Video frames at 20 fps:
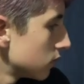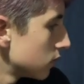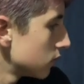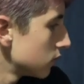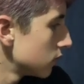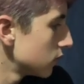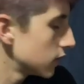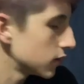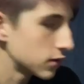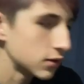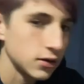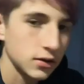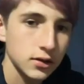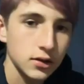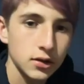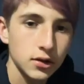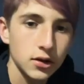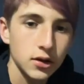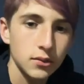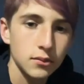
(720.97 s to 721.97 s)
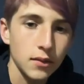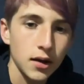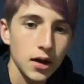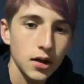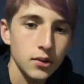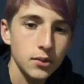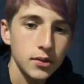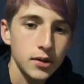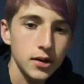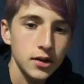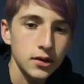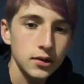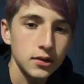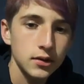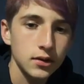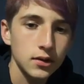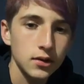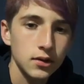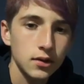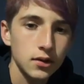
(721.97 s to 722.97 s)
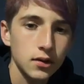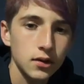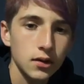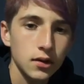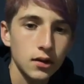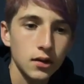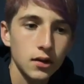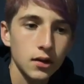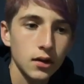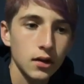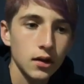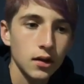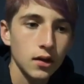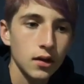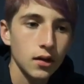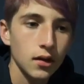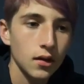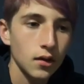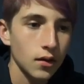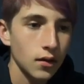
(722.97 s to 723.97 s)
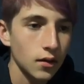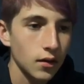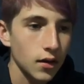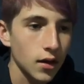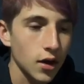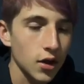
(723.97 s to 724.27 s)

It's just a good mouthpiece. The